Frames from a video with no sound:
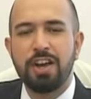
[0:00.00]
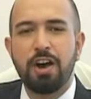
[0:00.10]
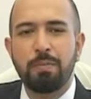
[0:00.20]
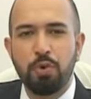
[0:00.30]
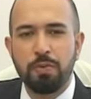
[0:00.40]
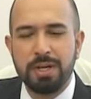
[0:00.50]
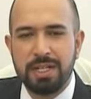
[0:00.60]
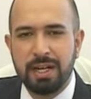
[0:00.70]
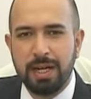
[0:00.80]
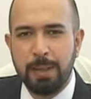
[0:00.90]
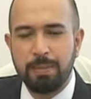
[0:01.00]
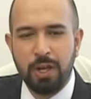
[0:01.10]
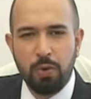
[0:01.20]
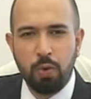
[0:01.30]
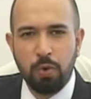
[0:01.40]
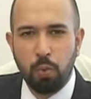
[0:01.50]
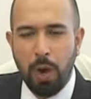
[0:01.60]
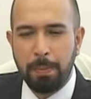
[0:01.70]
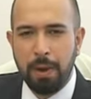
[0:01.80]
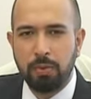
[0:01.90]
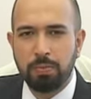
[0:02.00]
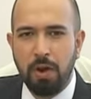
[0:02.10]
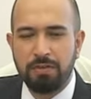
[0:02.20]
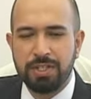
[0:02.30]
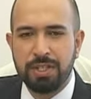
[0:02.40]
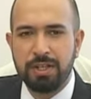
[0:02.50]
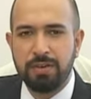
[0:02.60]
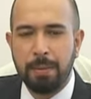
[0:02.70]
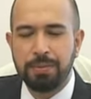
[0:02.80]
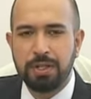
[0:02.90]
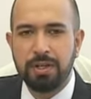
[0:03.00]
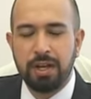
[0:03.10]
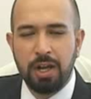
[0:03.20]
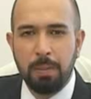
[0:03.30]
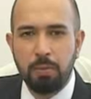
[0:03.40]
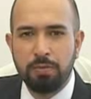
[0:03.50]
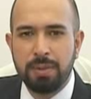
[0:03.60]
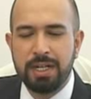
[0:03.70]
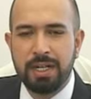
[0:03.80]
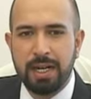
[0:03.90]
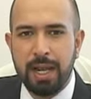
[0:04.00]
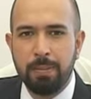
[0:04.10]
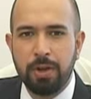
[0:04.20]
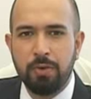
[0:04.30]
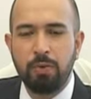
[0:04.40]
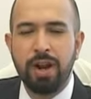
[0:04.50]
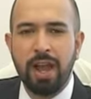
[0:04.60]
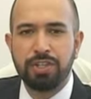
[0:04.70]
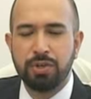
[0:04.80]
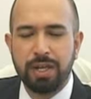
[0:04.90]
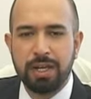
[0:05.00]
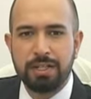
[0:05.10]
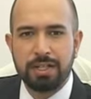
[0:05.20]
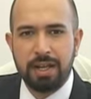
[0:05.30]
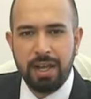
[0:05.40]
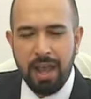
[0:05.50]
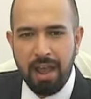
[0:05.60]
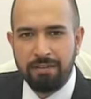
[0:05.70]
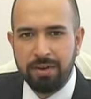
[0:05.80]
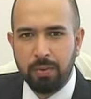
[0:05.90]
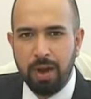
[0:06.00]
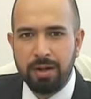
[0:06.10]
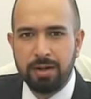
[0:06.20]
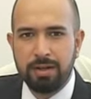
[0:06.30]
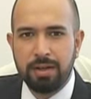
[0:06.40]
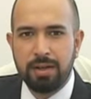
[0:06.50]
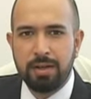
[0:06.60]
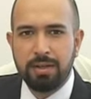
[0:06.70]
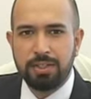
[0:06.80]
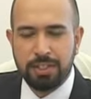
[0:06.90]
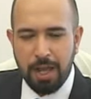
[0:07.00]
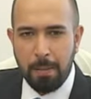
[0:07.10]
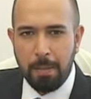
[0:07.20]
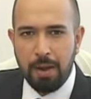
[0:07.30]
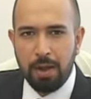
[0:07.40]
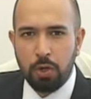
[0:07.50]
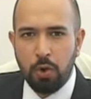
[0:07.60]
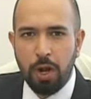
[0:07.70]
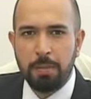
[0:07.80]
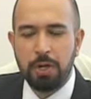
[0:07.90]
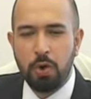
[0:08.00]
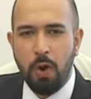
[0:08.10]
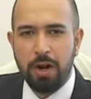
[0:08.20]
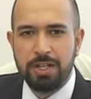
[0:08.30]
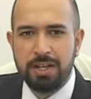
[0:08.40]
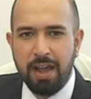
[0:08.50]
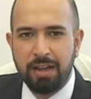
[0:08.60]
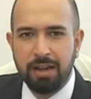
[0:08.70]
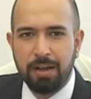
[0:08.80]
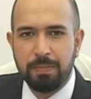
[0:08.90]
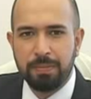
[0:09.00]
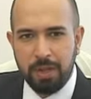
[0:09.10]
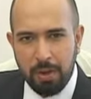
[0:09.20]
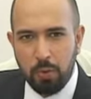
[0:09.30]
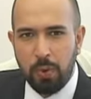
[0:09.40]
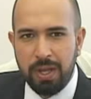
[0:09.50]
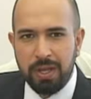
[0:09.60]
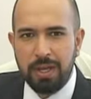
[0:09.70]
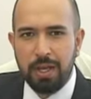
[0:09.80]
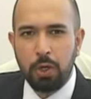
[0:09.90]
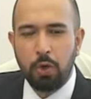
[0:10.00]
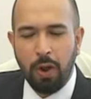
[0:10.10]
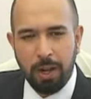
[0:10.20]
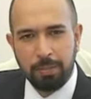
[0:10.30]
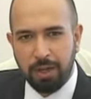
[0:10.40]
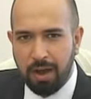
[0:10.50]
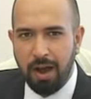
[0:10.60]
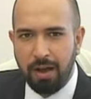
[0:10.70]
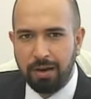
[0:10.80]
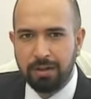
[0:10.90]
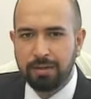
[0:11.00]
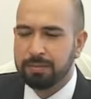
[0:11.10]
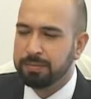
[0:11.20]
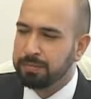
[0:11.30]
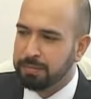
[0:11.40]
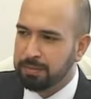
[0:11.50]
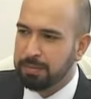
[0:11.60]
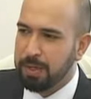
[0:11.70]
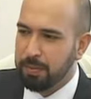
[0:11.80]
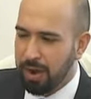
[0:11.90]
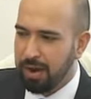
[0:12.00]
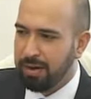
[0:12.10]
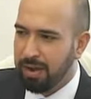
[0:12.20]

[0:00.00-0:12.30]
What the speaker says: a movement he claimed would wipe out poverty and corruption, a movement he claimed would educate everyone. Some call him a cornered tiger. We call him the Khan. Imran